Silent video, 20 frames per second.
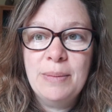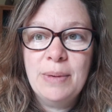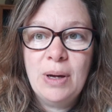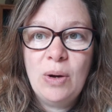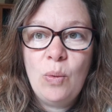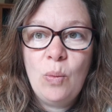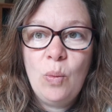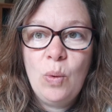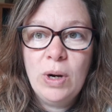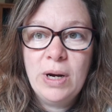
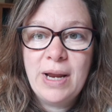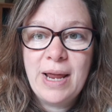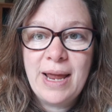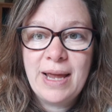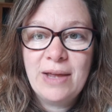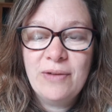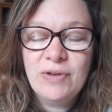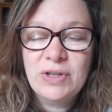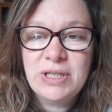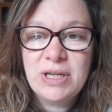one
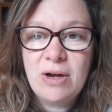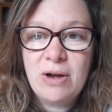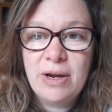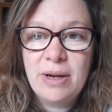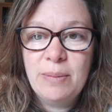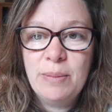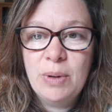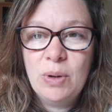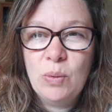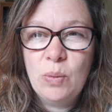heck of a
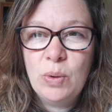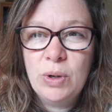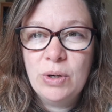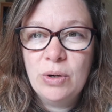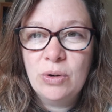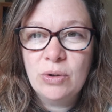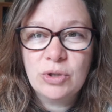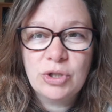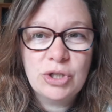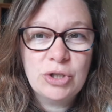time. We're
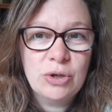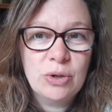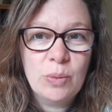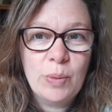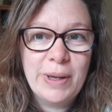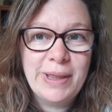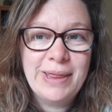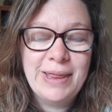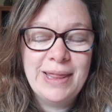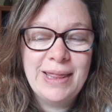not sure
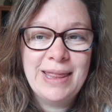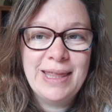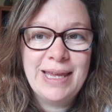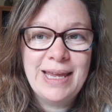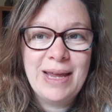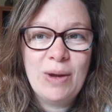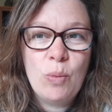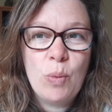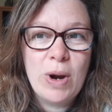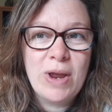
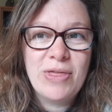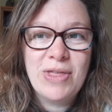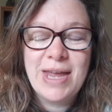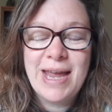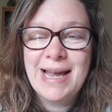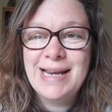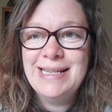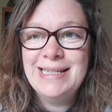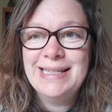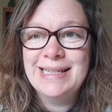where the
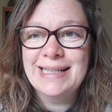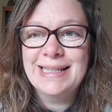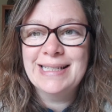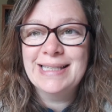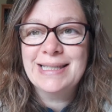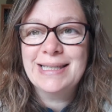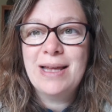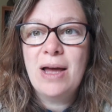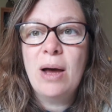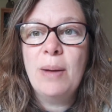ending
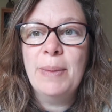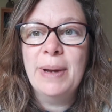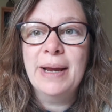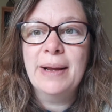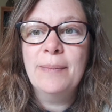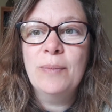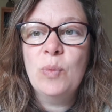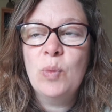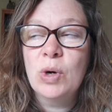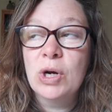is
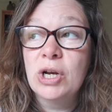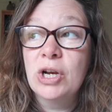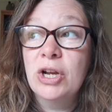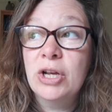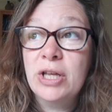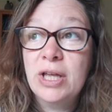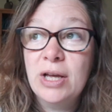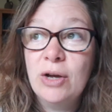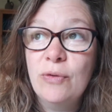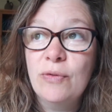coming. We're
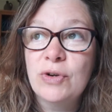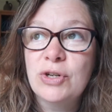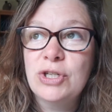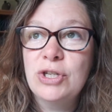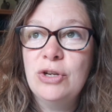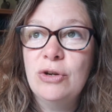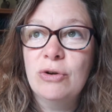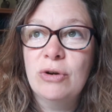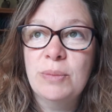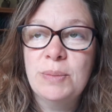looking over to
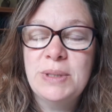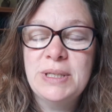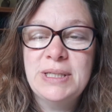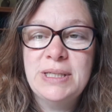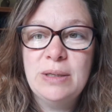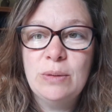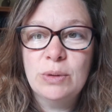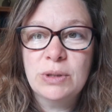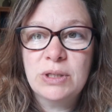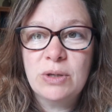Europe to
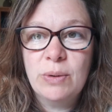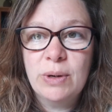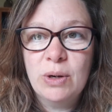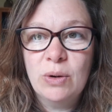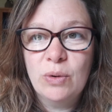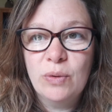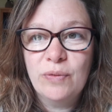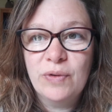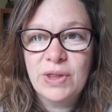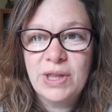see what's going
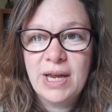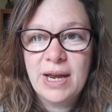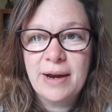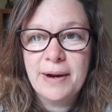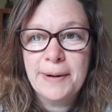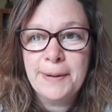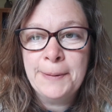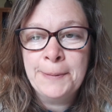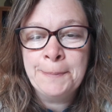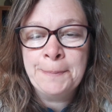on over
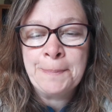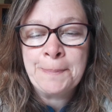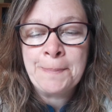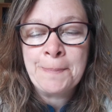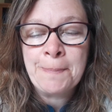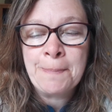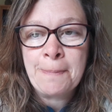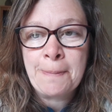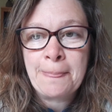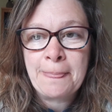there.
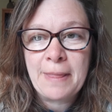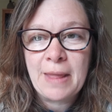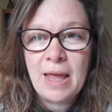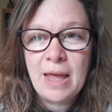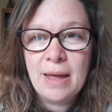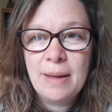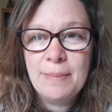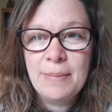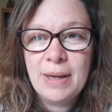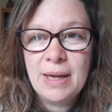
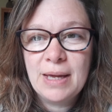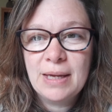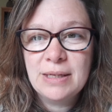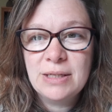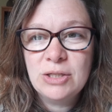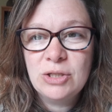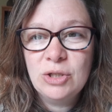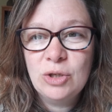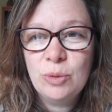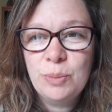
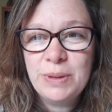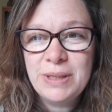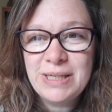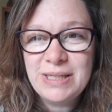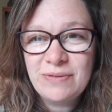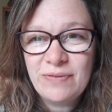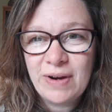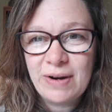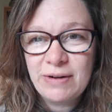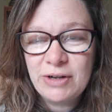And
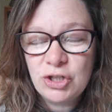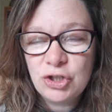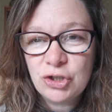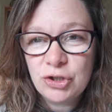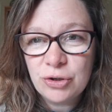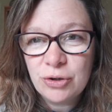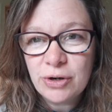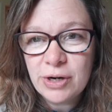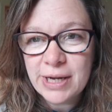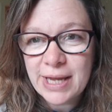nobody's very
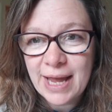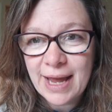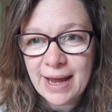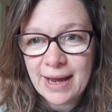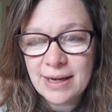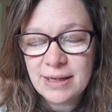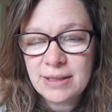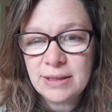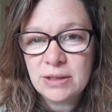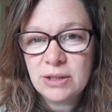sure
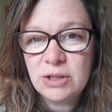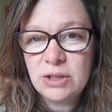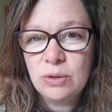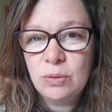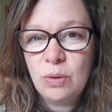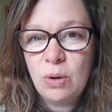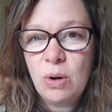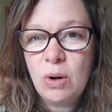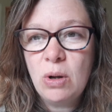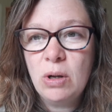yet.
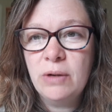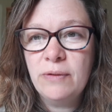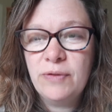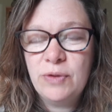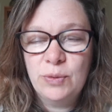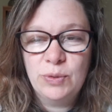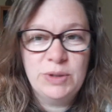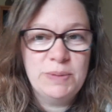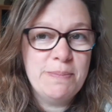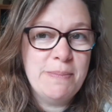So all of
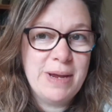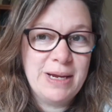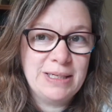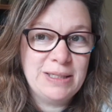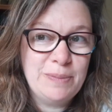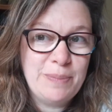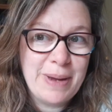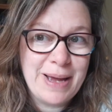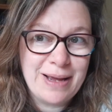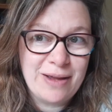those
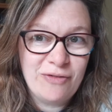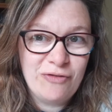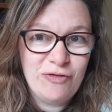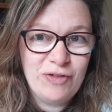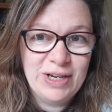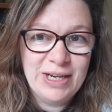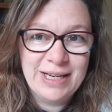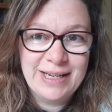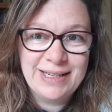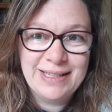mixed bag of
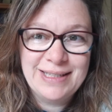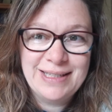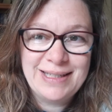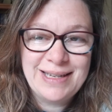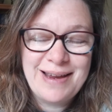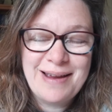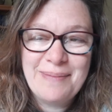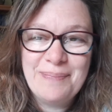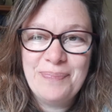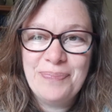feelings
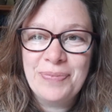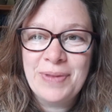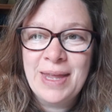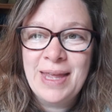can